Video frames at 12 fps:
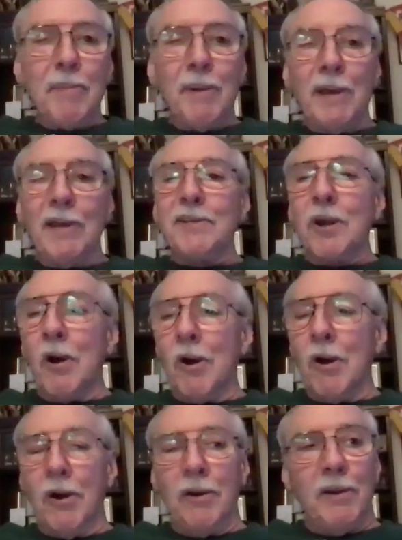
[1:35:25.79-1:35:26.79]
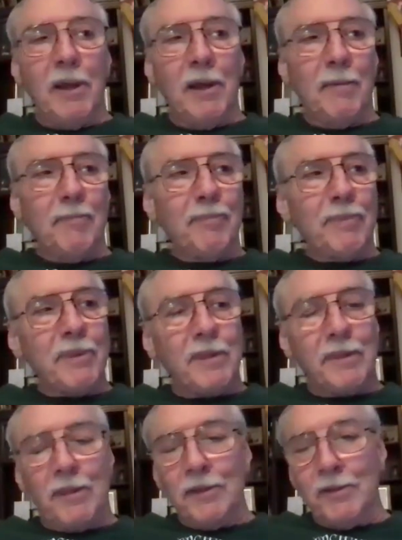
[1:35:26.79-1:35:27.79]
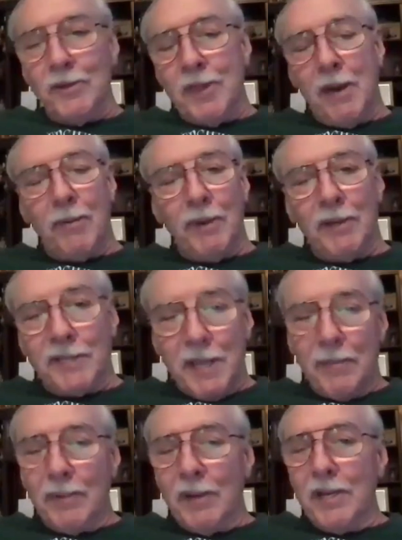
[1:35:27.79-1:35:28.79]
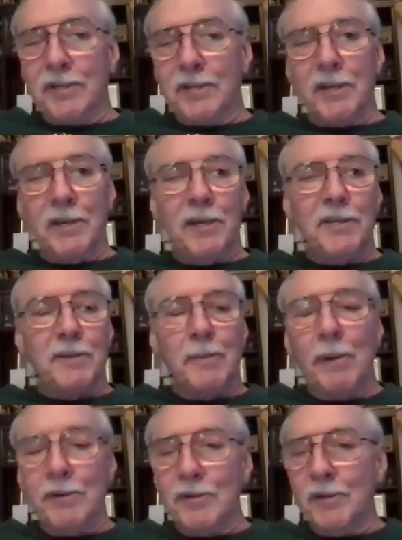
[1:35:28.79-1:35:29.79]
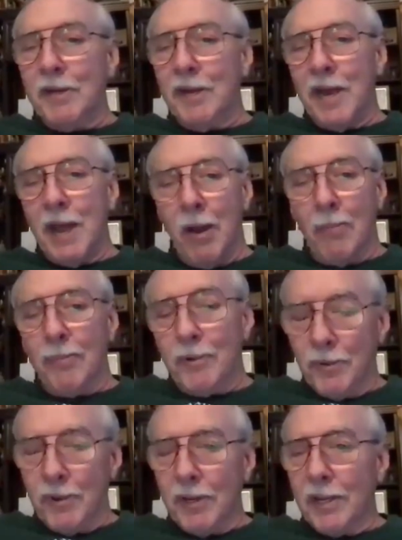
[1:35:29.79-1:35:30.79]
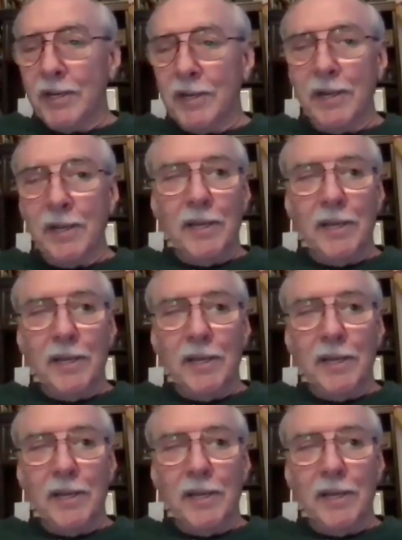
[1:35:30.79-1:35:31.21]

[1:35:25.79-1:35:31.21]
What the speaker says: But it's hard to do that re-examination. And sometimes you need help doing it.